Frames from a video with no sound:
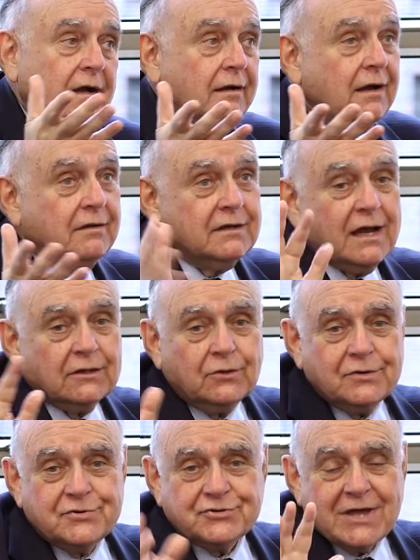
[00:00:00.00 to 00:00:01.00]
I, I
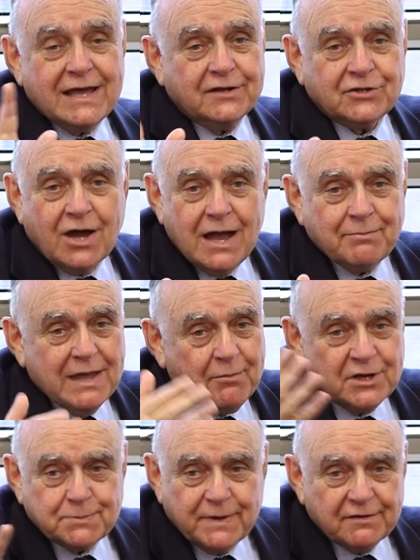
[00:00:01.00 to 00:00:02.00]
will cite a time now, it
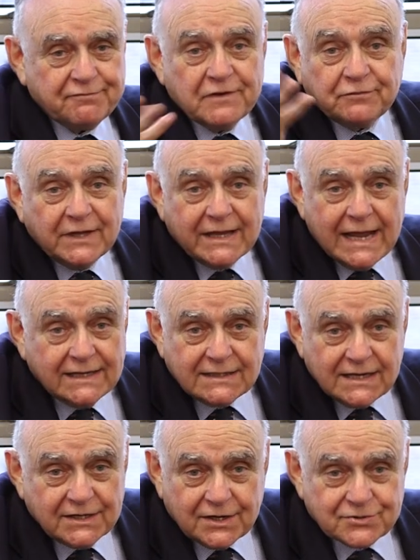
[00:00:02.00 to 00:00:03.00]
must be 15,
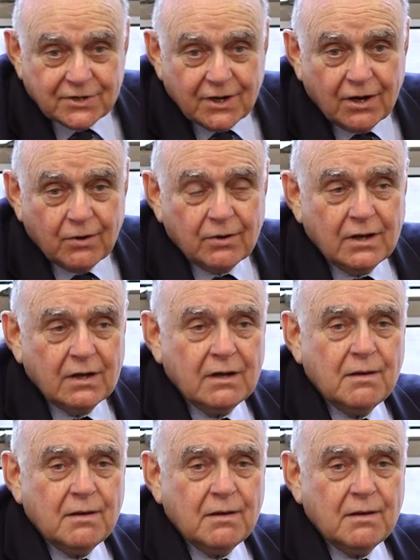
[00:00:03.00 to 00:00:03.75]
18 years ago,